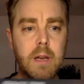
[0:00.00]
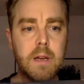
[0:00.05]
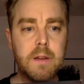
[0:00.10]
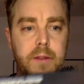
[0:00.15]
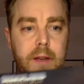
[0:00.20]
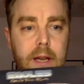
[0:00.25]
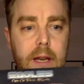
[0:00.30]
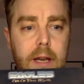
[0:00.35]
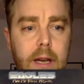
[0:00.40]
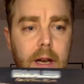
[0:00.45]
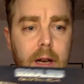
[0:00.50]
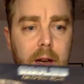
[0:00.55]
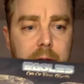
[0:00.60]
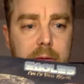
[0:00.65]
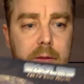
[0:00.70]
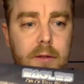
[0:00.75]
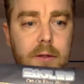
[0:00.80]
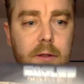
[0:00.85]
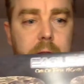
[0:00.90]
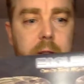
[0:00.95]
To
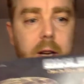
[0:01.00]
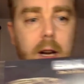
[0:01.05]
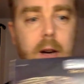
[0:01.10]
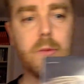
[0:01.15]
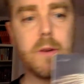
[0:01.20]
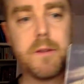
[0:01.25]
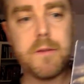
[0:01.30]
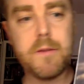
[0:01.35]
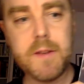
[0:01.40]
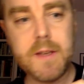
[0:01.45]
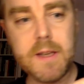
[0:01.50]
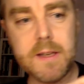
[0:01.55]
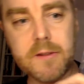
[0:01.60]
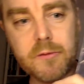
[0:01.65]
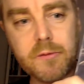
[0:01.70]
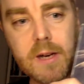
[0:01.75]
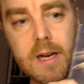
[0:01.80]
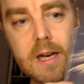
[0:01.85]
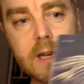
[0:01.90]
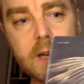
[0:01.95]
start with, the
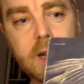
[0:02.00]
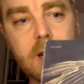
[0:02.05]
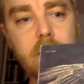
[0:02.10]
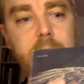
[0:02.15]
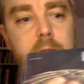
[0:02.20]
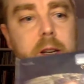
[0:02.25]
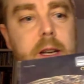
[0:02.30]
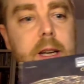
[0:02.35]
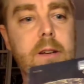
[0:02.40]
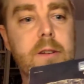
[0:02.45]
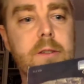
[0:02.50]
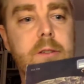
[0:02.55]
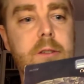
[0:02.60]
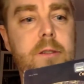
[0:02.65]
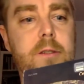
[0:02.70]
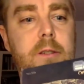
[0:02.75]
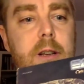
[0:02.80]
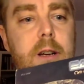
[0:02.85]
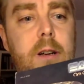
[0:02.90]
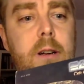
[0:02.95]
Israeli cover here is
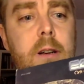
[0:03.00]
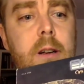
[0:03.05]
just a